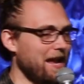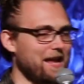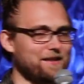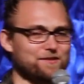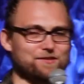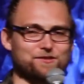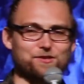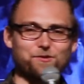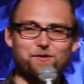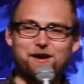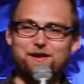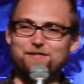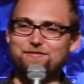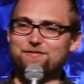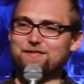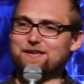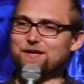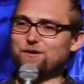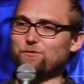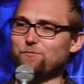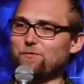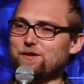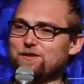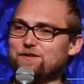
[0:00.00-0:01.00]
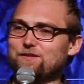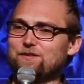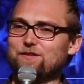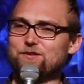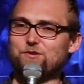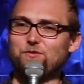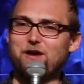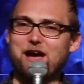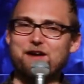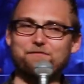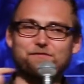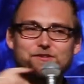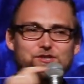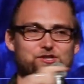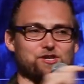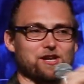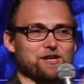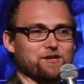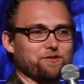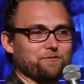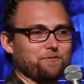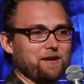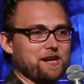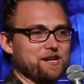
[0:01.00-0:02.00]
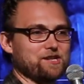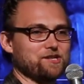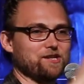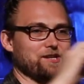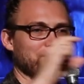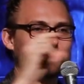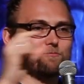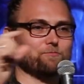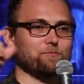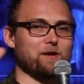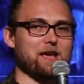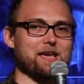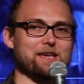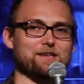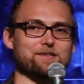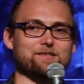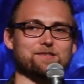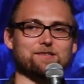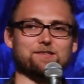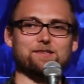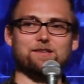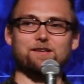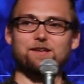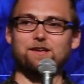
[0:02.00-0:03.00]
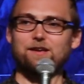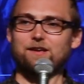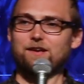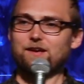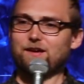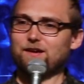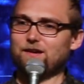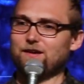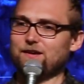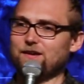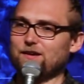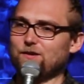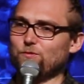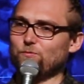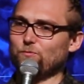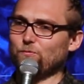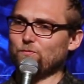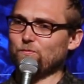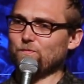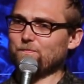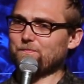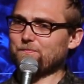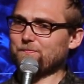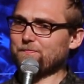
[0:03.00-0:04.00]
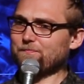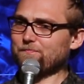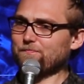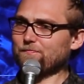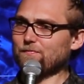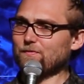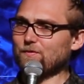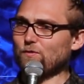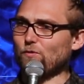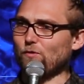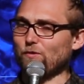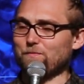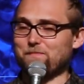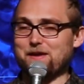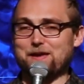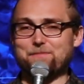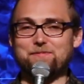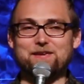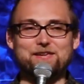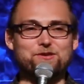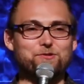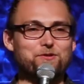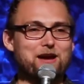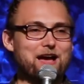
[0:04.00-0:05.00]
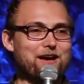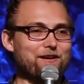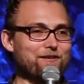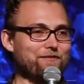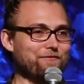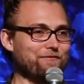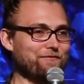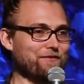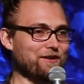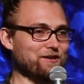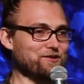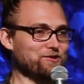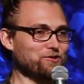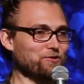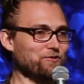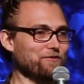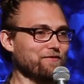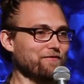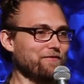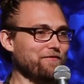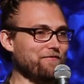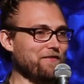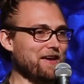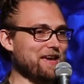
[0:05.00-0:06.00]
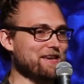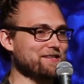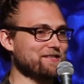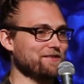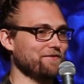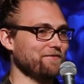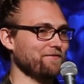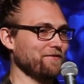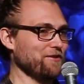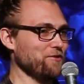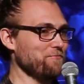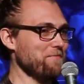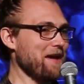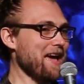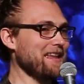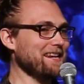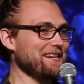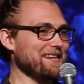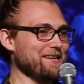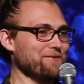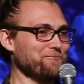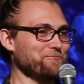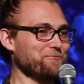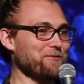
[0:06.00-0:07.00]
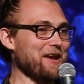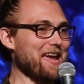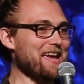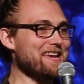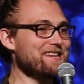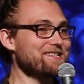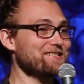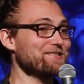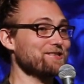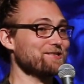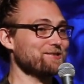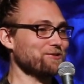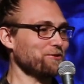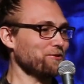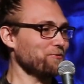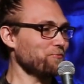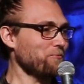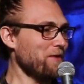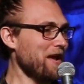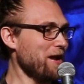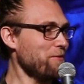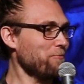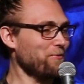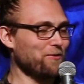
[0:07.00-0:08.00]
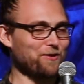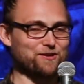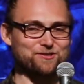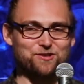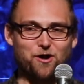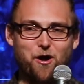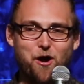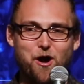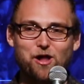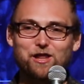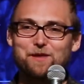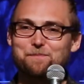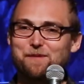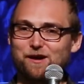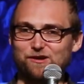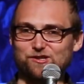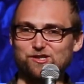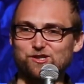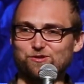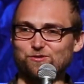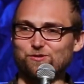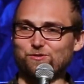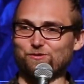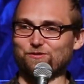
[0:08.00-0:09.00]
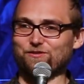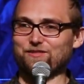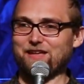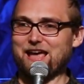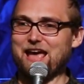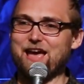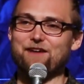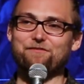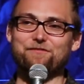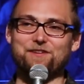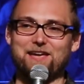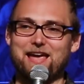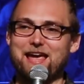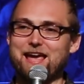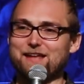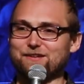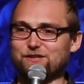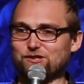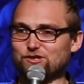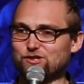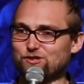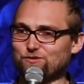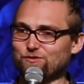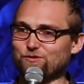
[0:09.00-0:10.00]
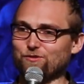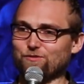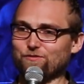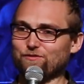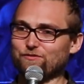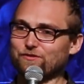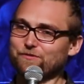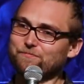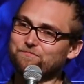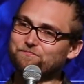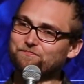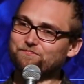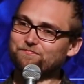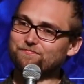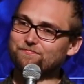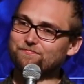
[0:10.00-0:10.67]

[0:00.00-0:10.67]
And so I think when you have a generation raised, or maybe you have a certain phase of humanity raised a certain way where it's all about truth, heavy-handed truth,